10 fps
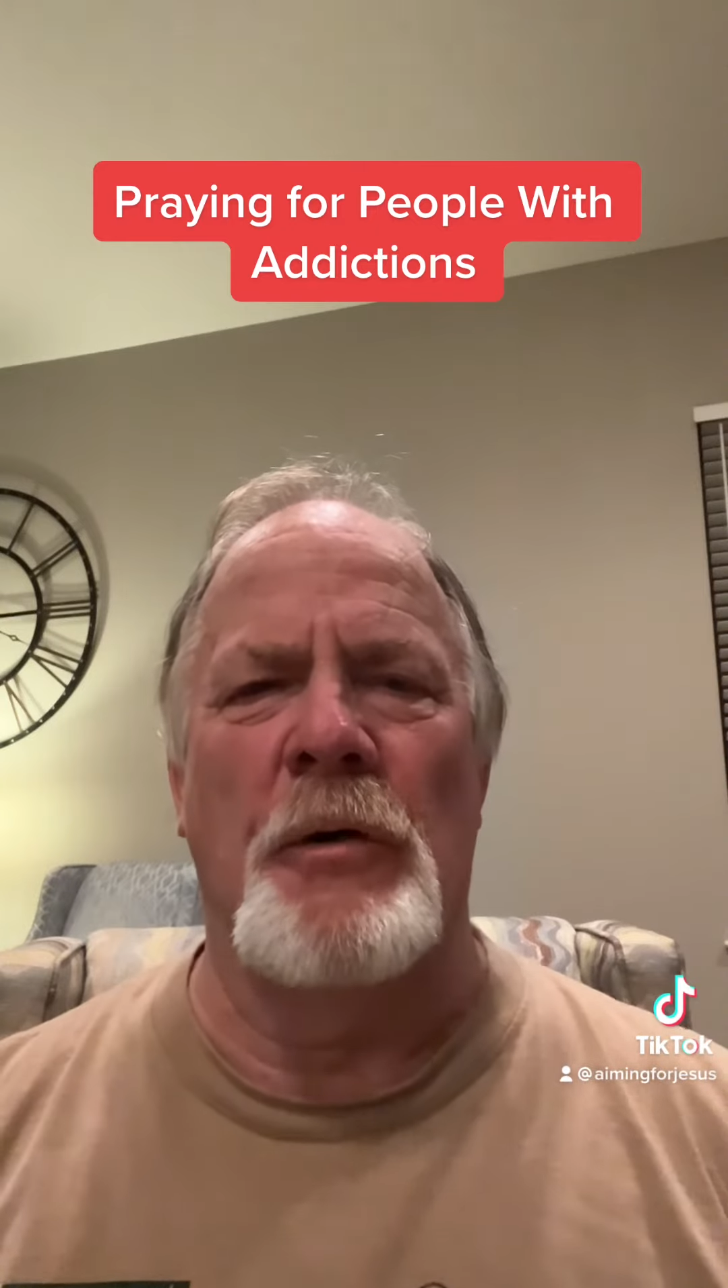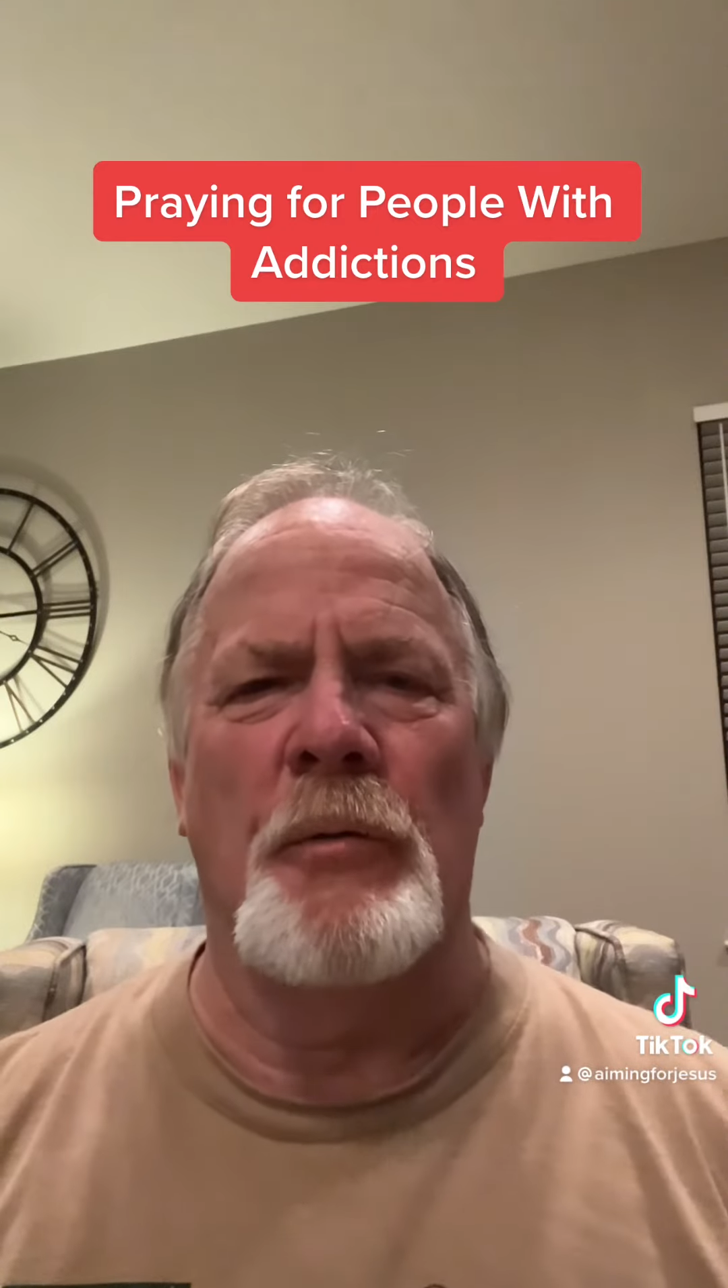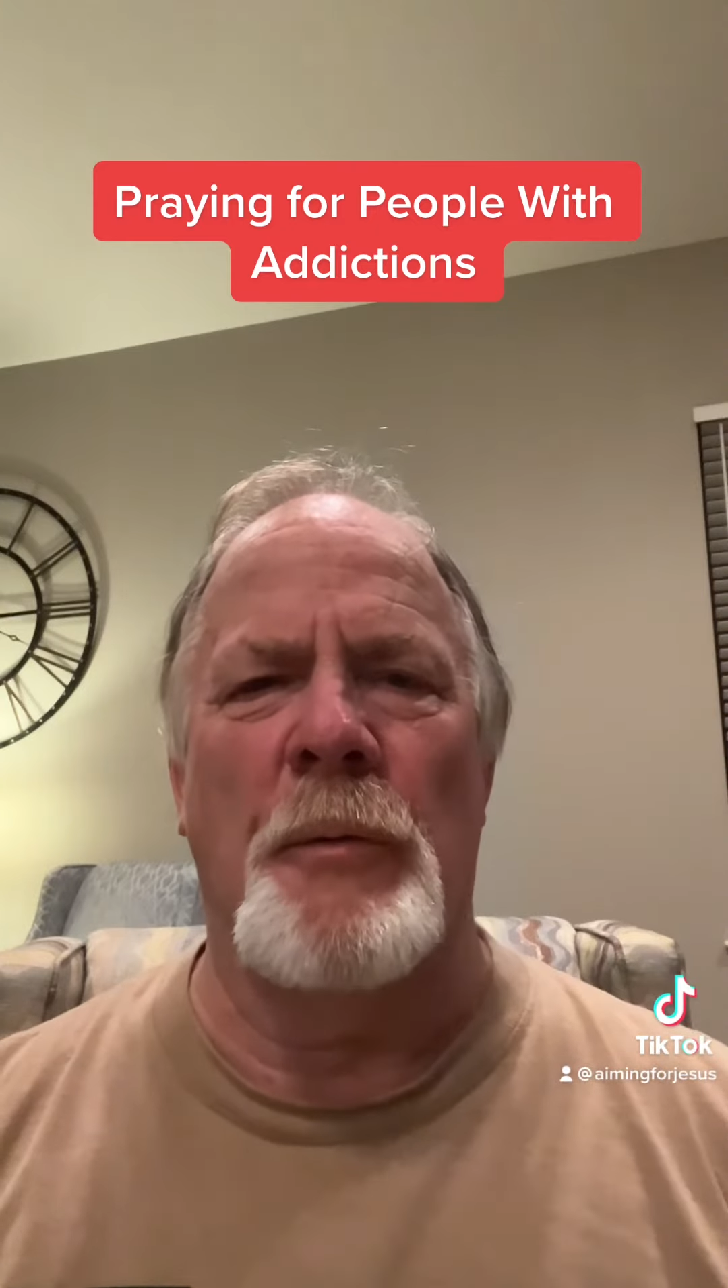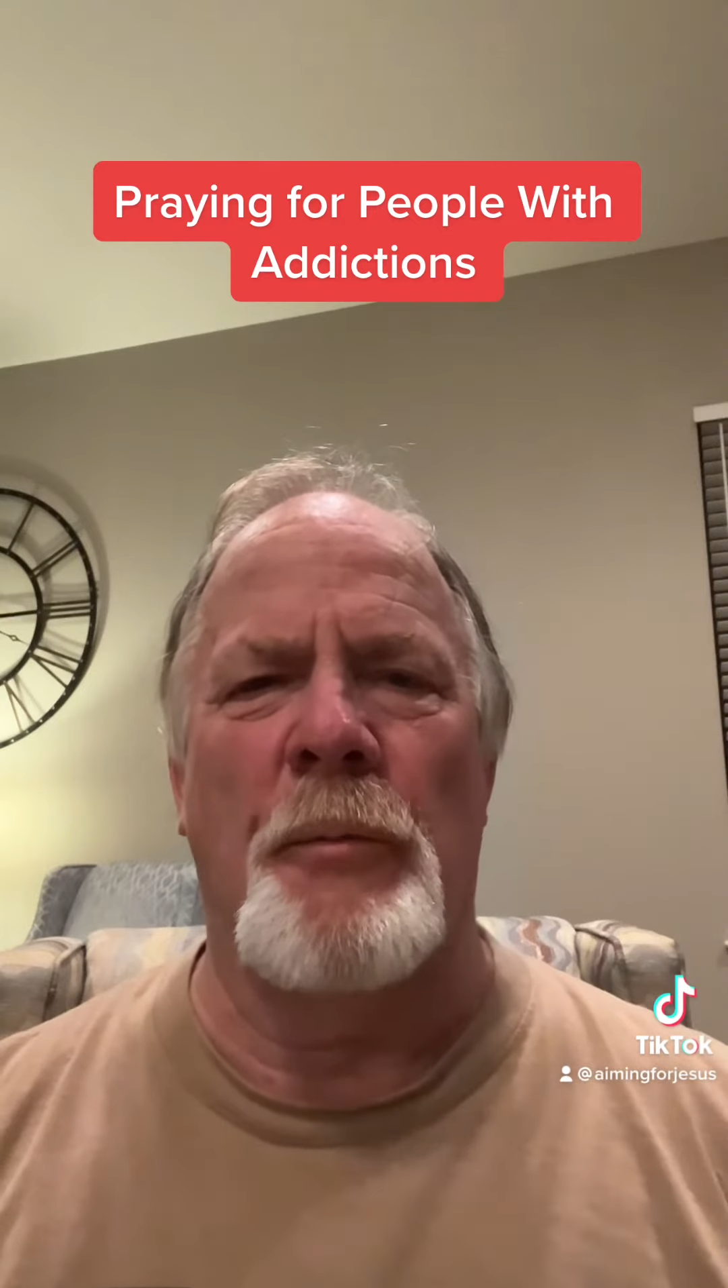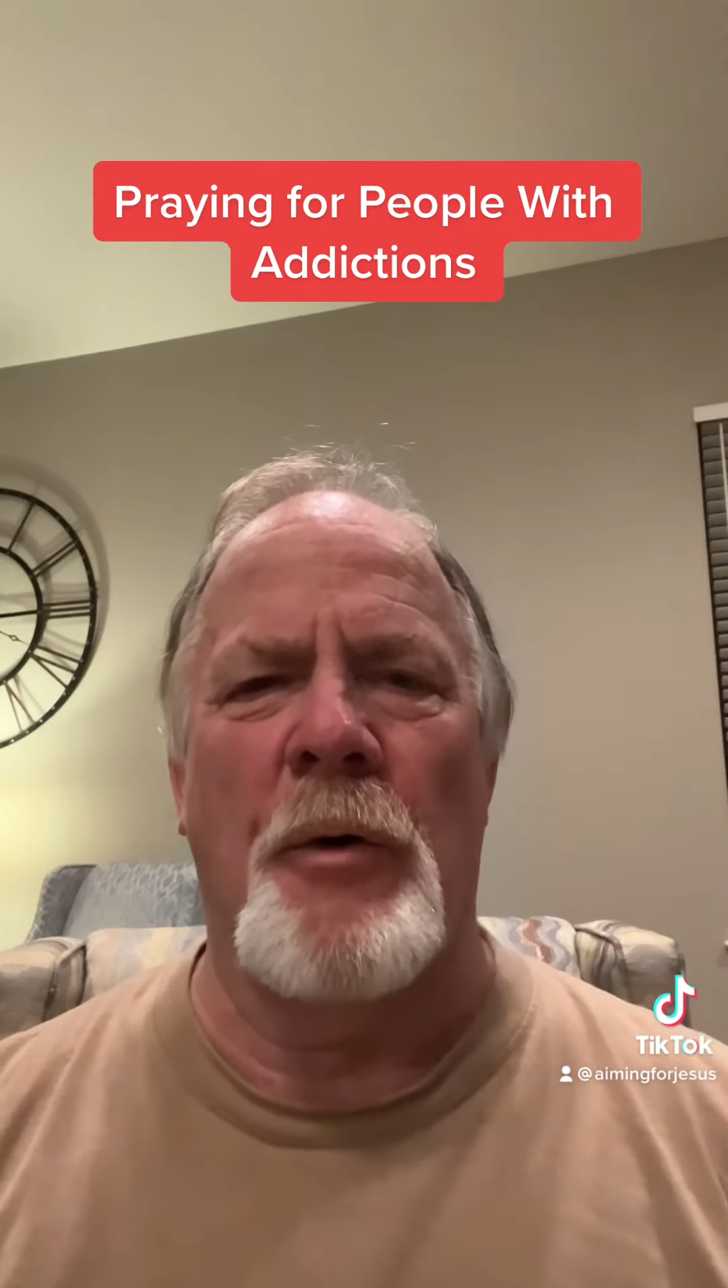
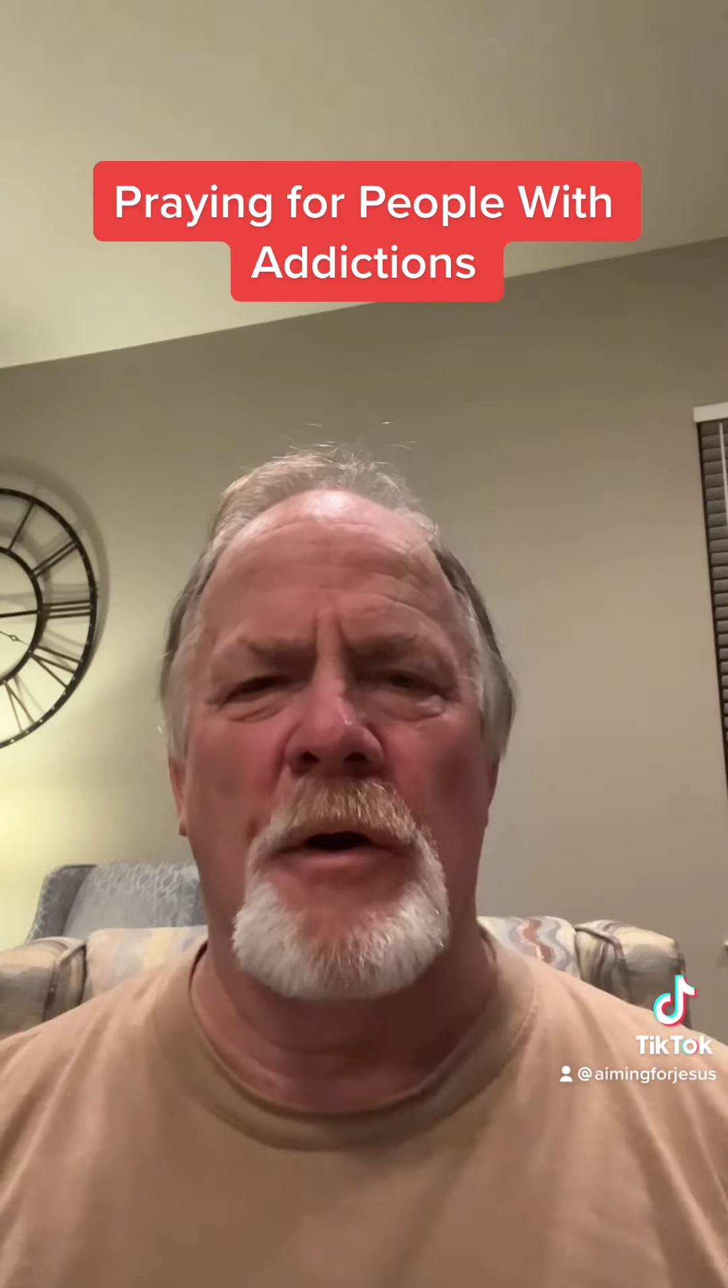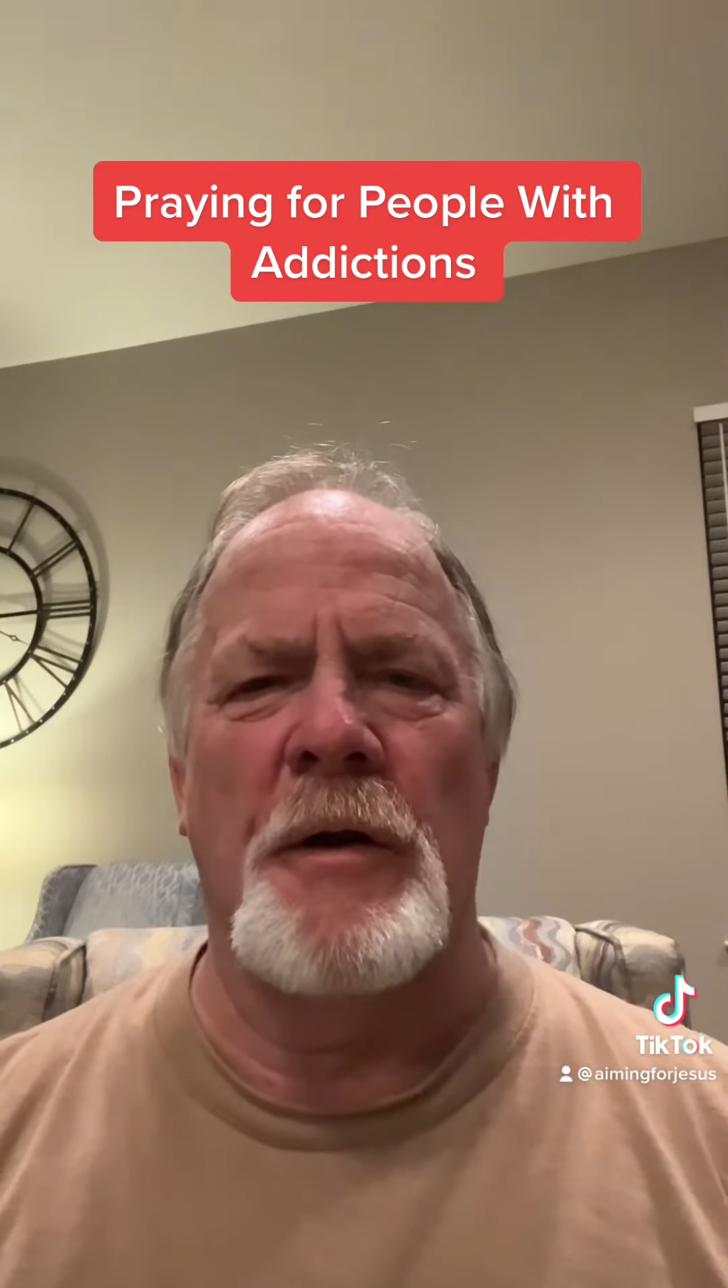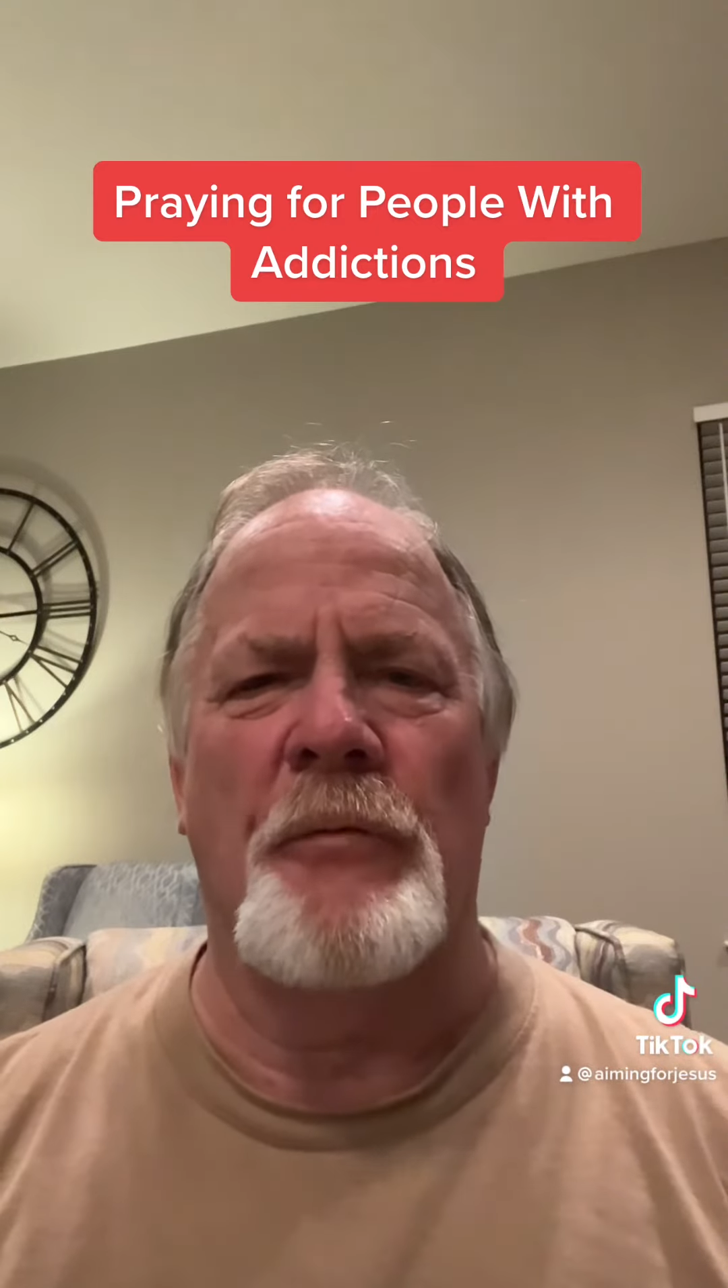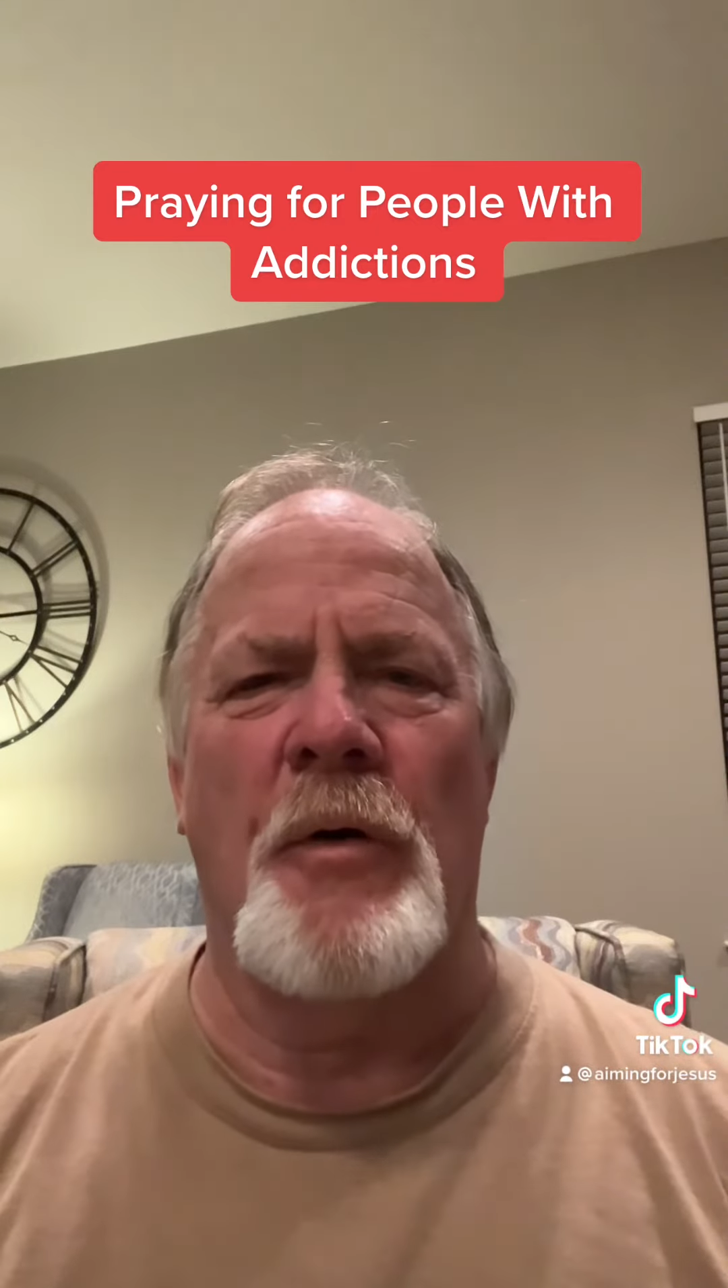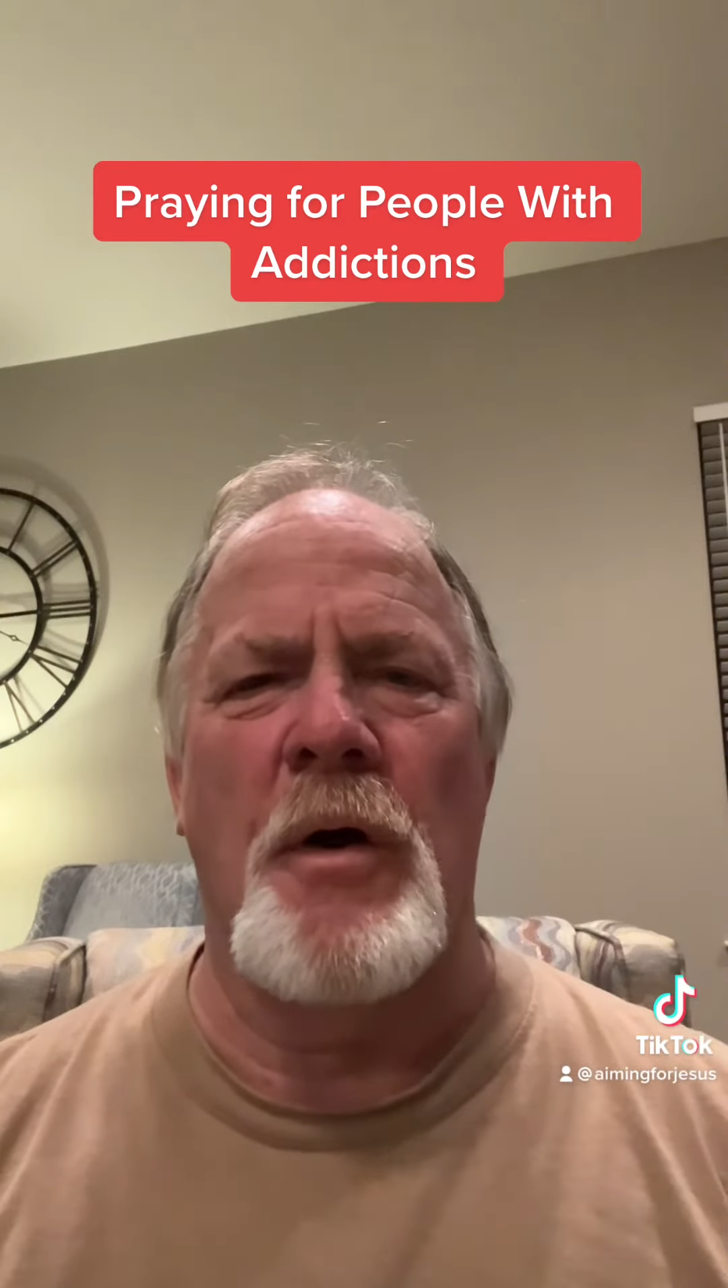we're praying for